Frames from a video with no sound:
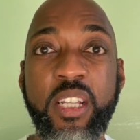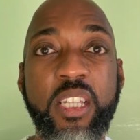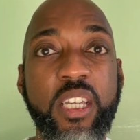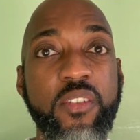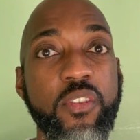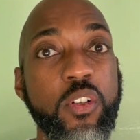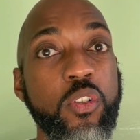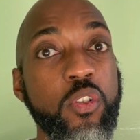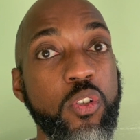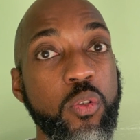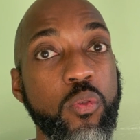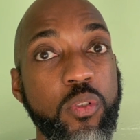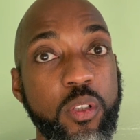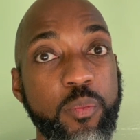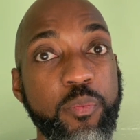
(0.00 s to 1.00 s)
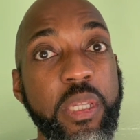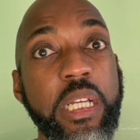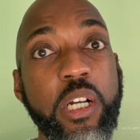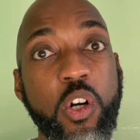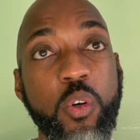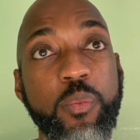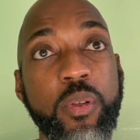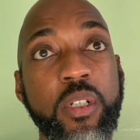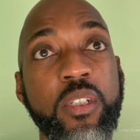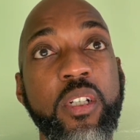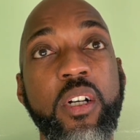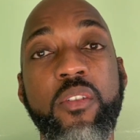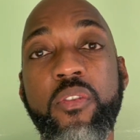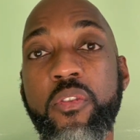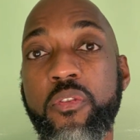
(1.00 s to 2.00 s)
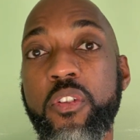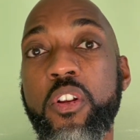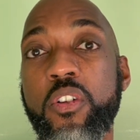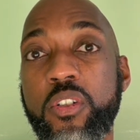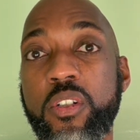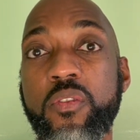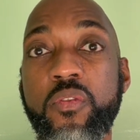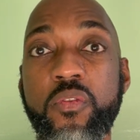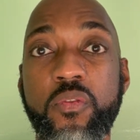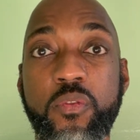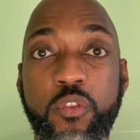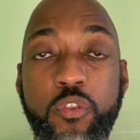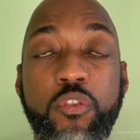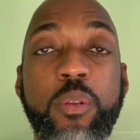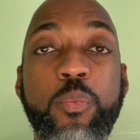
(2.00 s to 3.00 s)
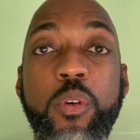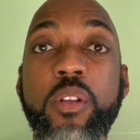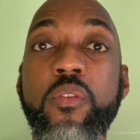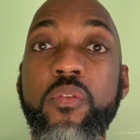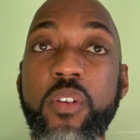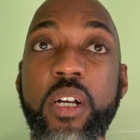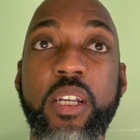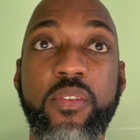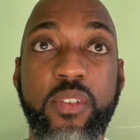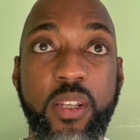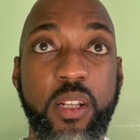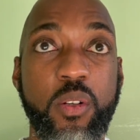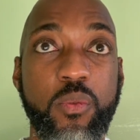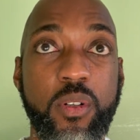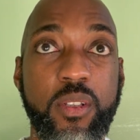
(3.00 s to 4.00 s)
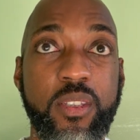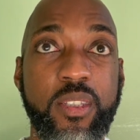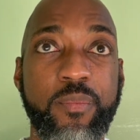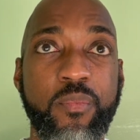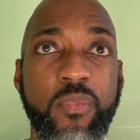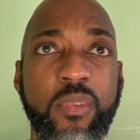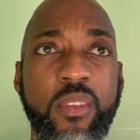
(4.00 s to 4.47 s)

giving a total peak output of 3.5 kilowatts.